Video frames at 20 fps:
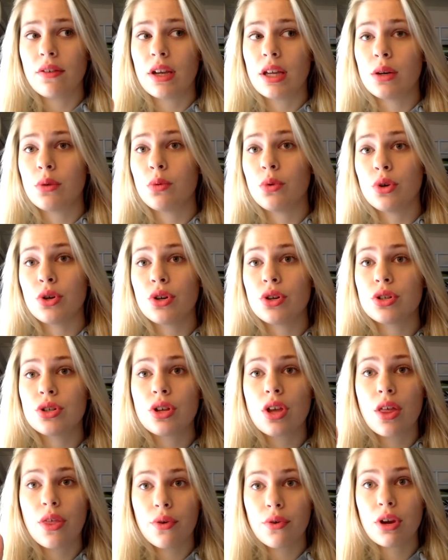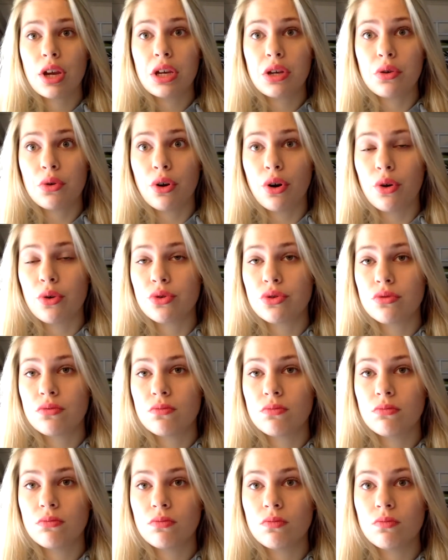It was €3.
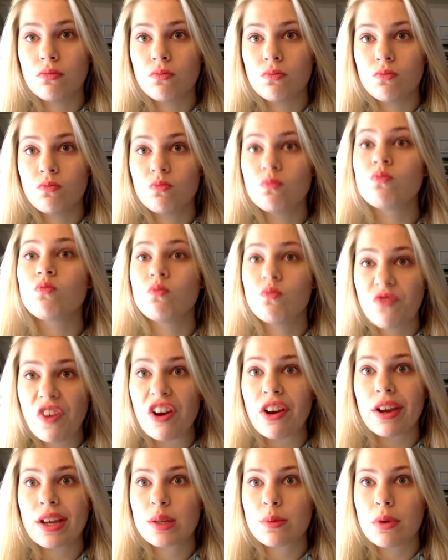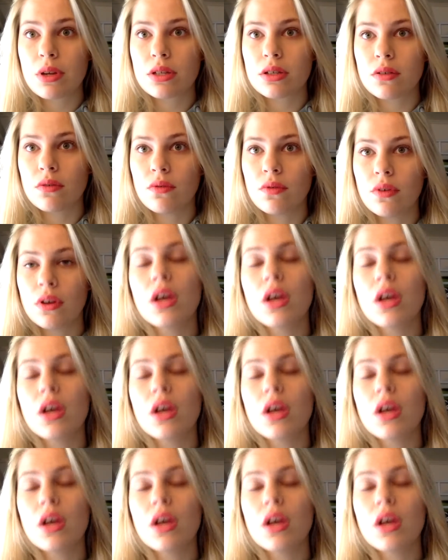Very expensive.